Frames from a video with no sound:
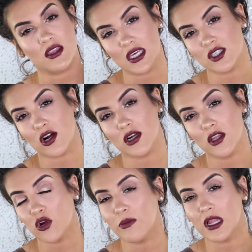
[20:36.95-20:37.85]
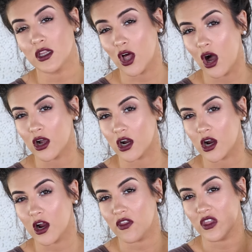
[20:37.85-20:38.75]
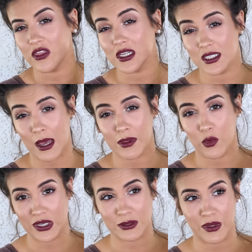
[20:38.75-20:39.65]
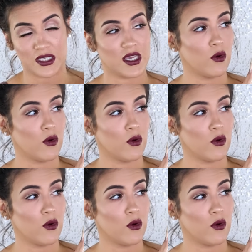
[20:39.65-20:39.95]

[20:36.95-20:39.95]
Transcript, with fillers: these are a little bit longer than the Demi Wispies.